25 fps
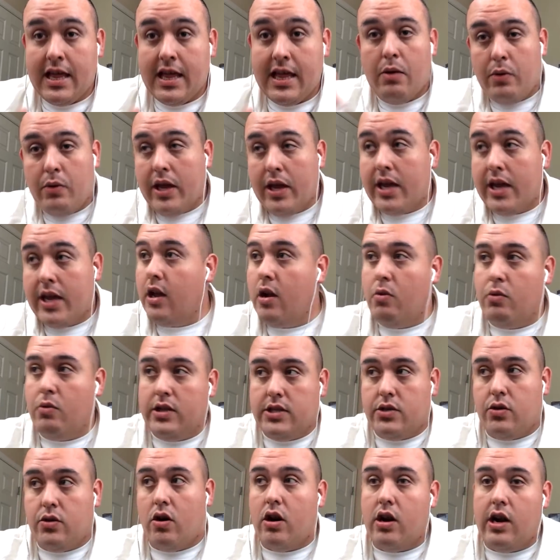we can go into
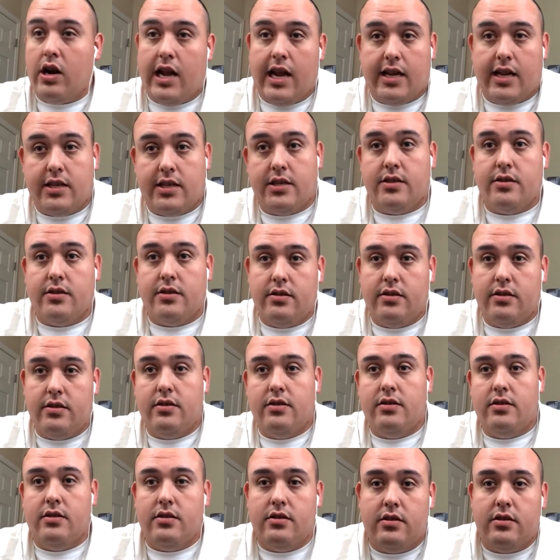our next
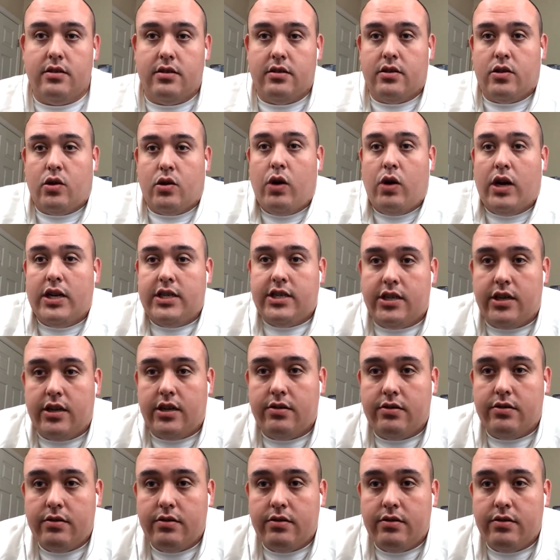question.